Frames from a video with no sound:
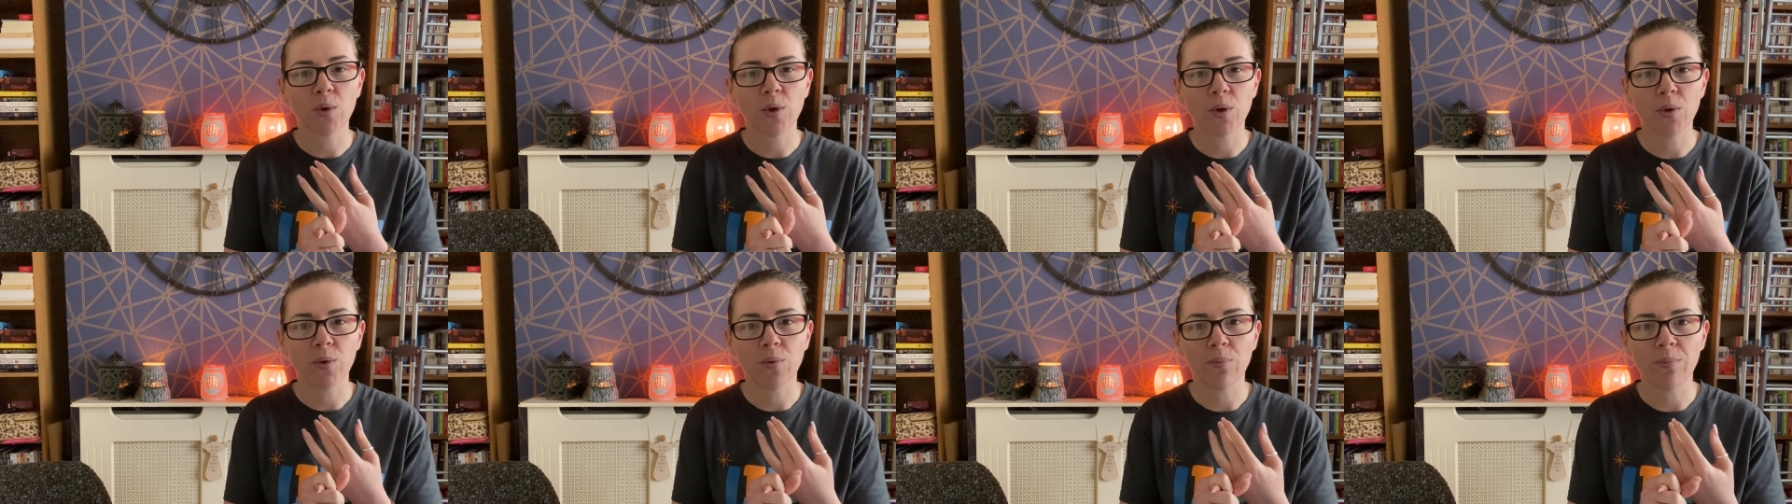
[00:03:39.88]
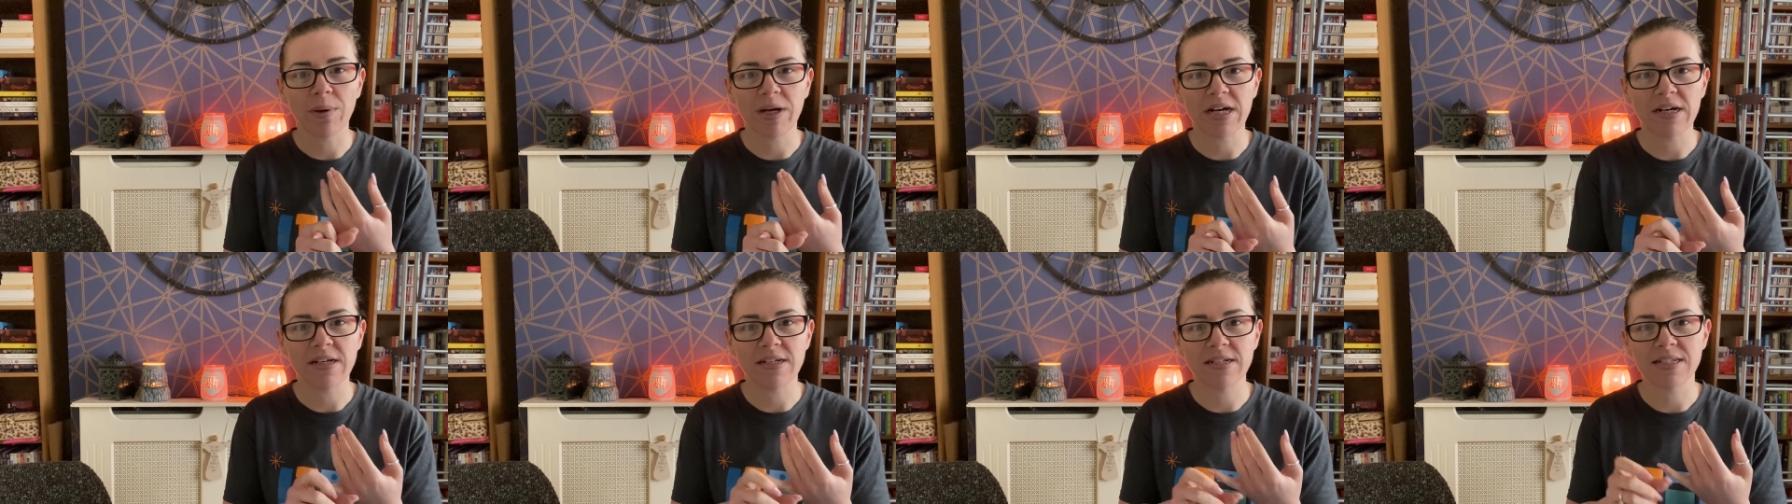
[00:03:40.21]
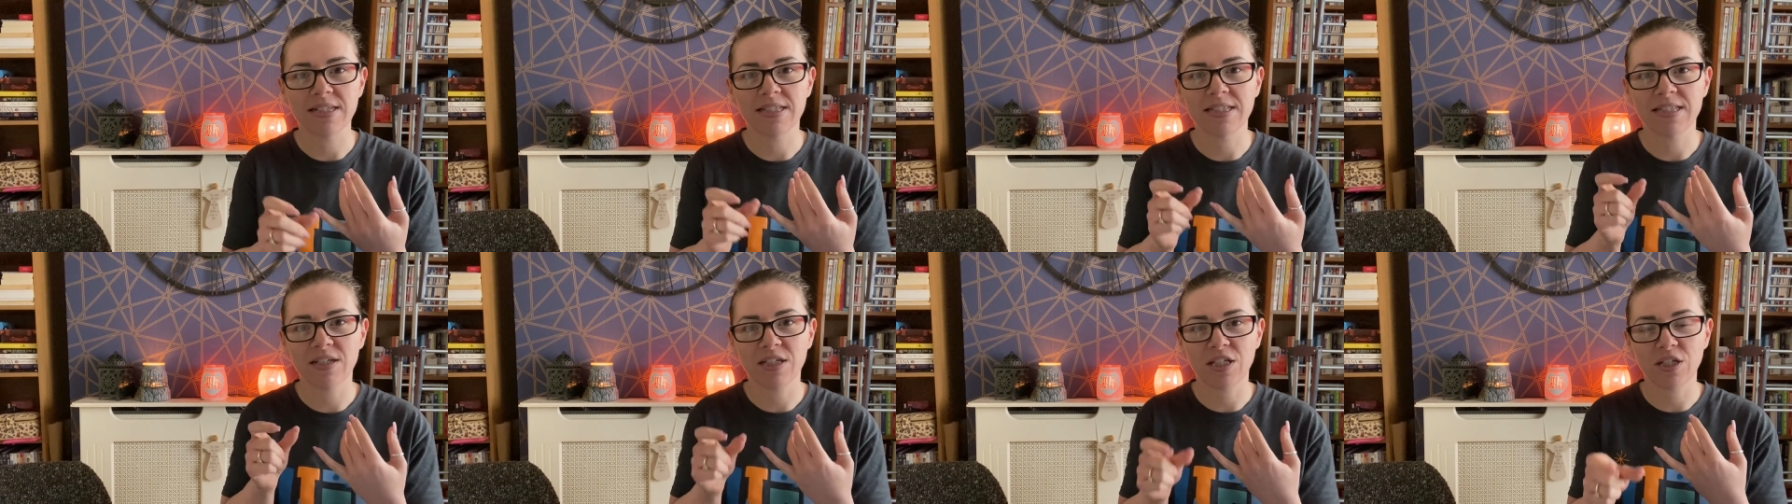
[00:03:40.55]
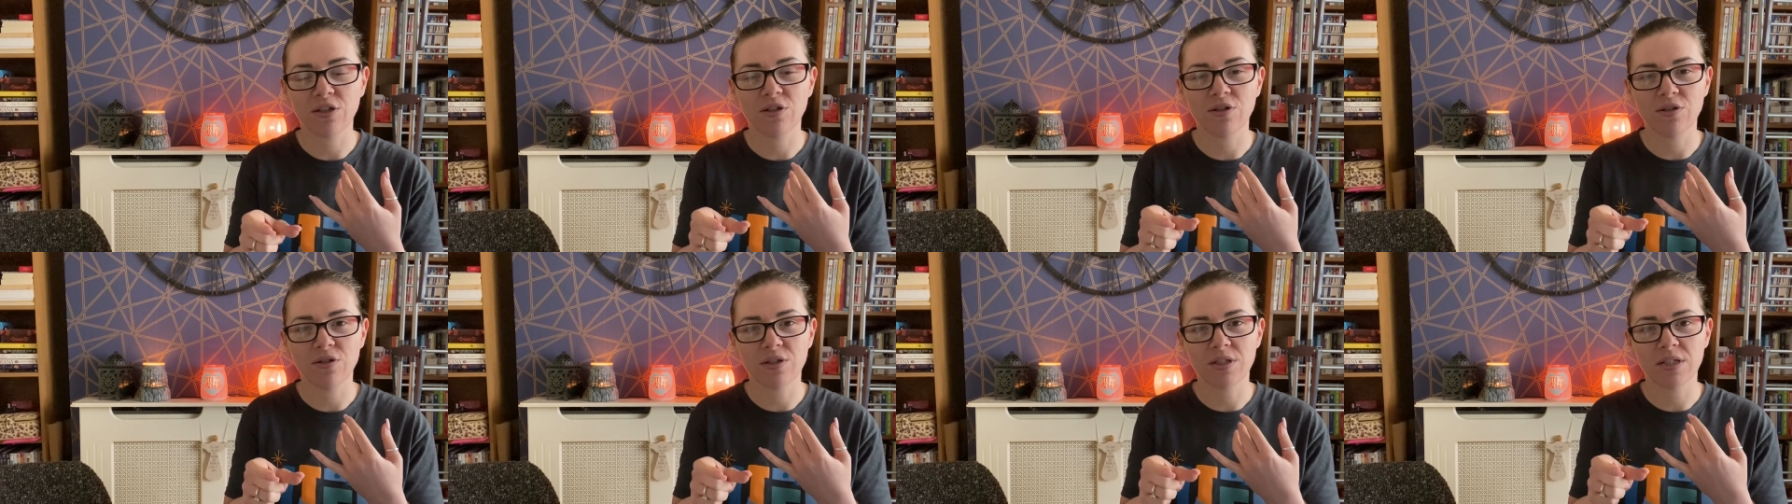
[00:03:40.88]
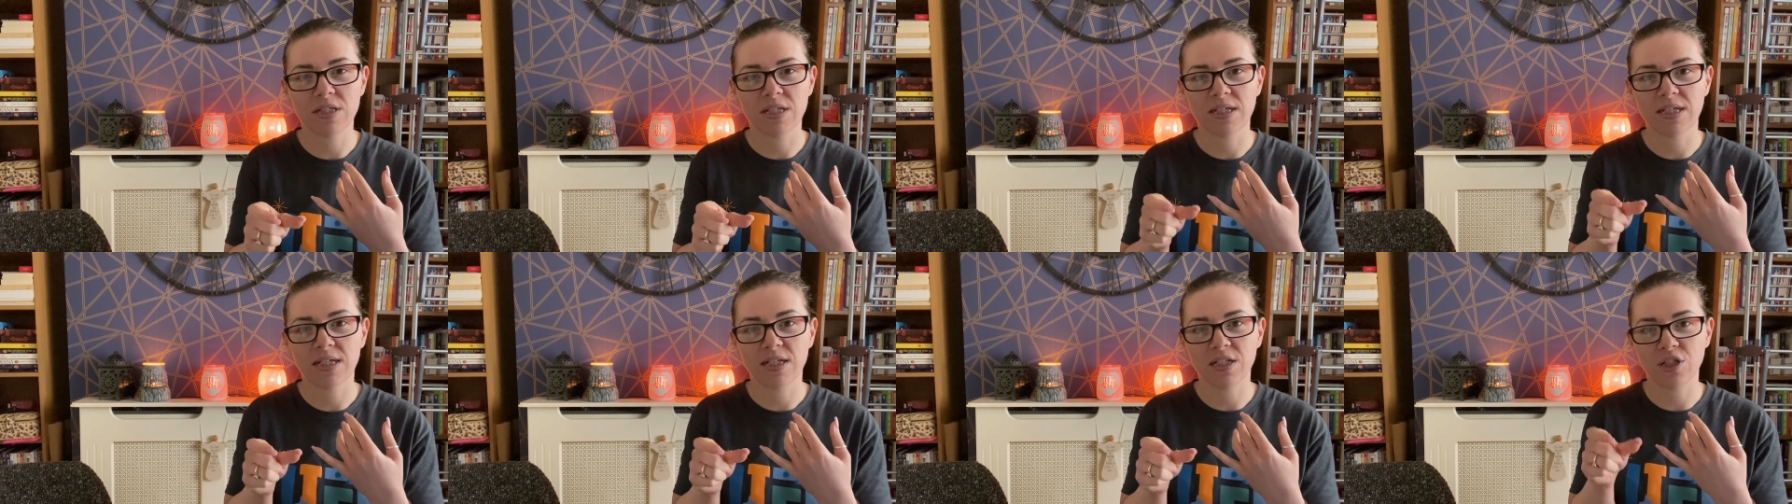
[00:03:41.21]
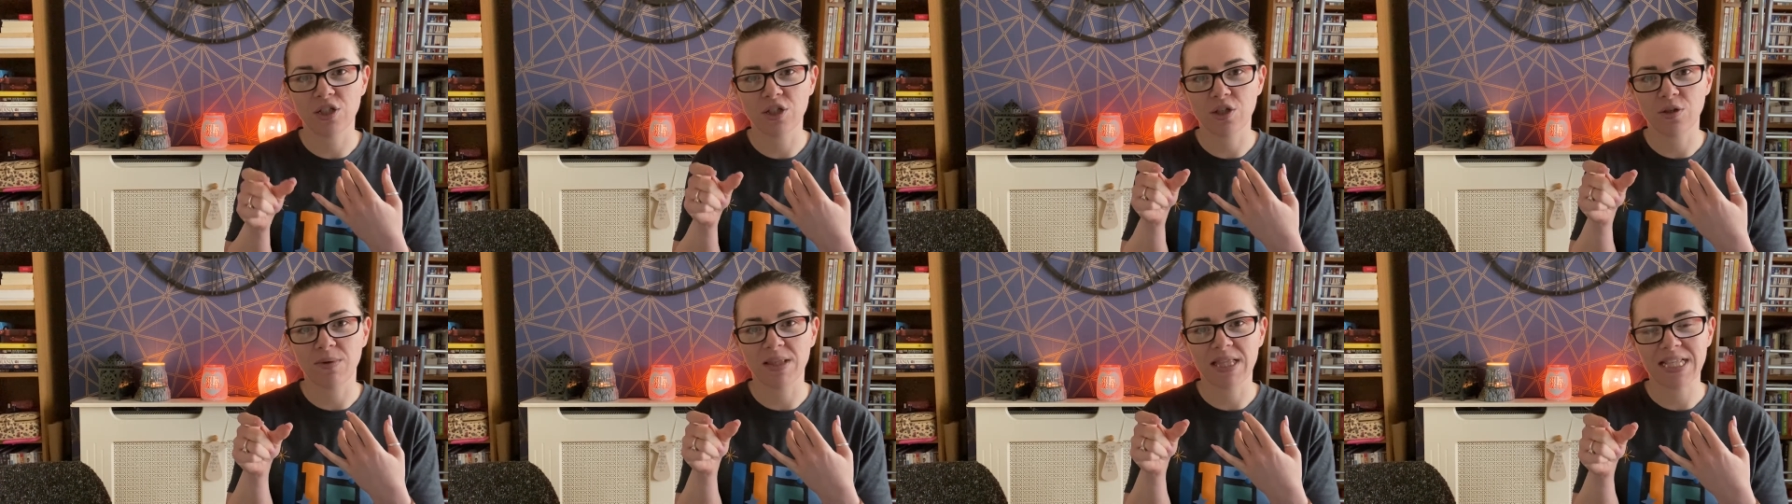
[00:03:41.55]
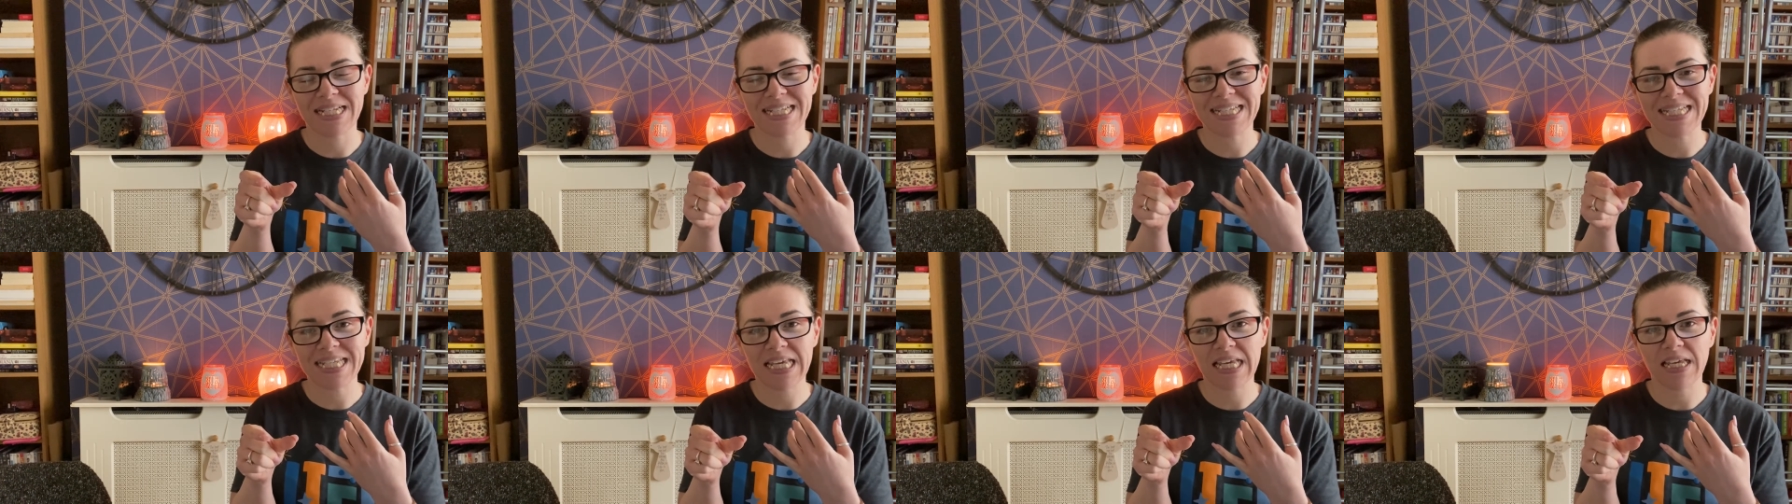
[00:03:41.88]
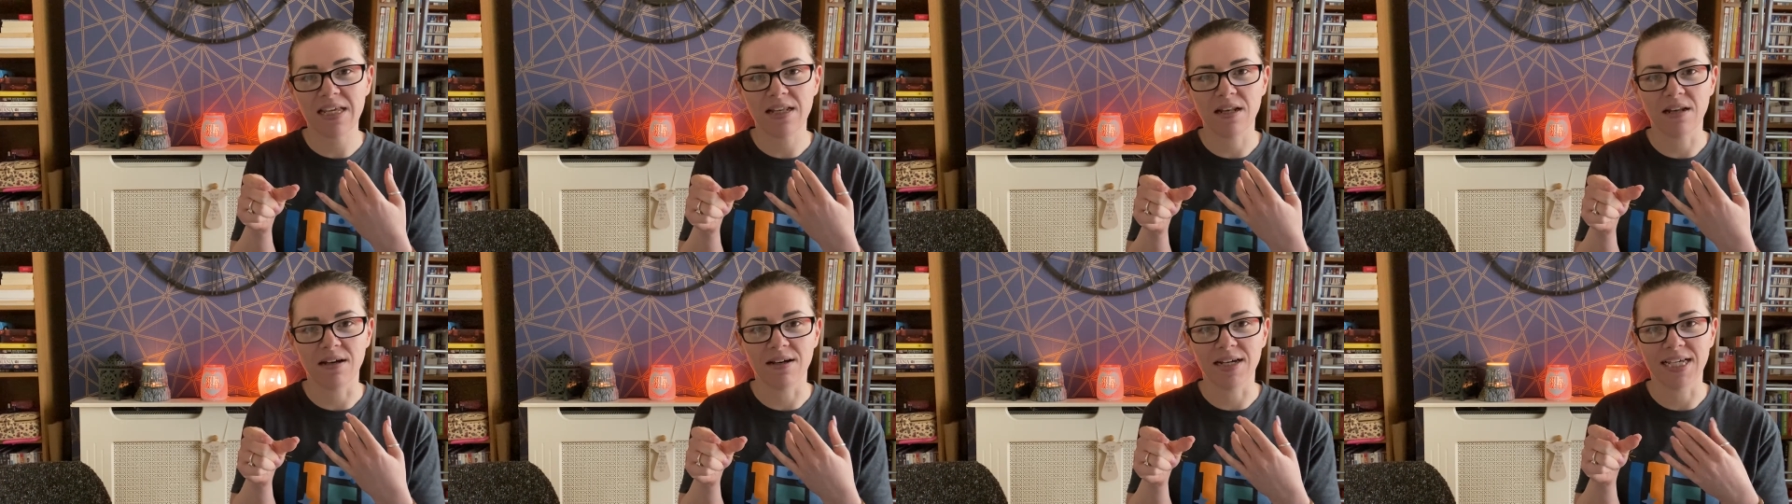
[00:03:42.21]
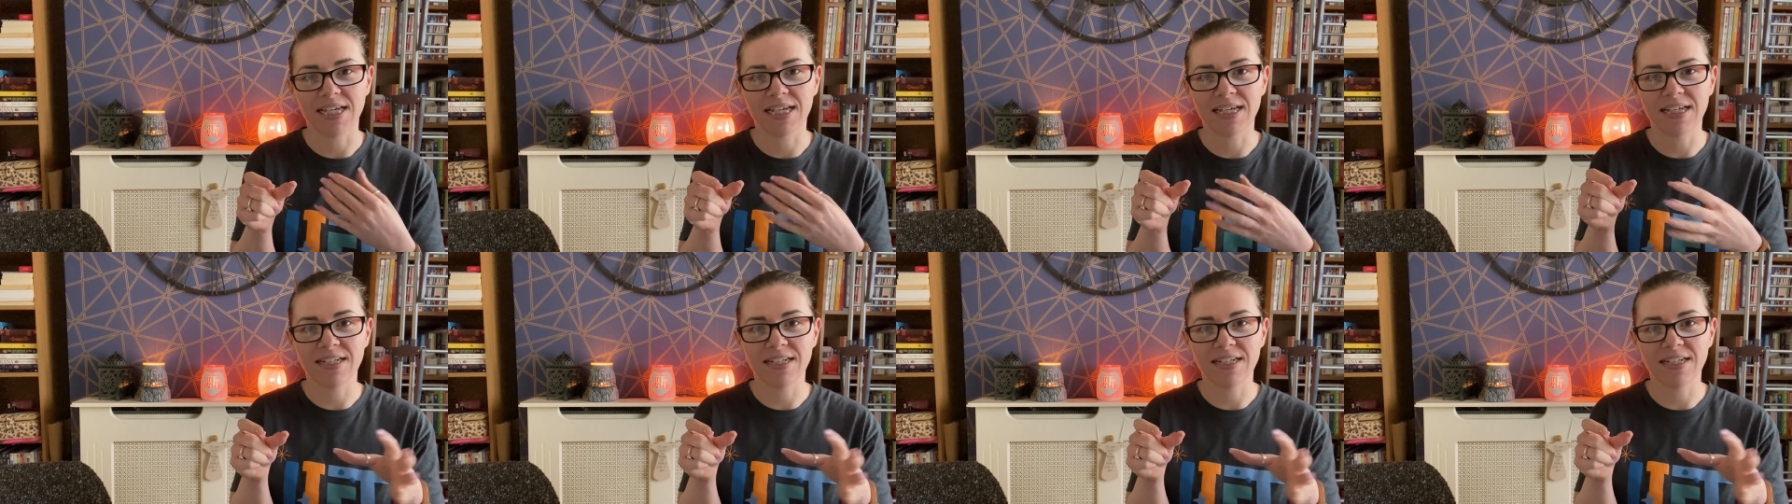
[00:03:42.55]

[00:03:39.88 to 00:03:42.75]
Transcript: oil burners that you used to do with the tea light,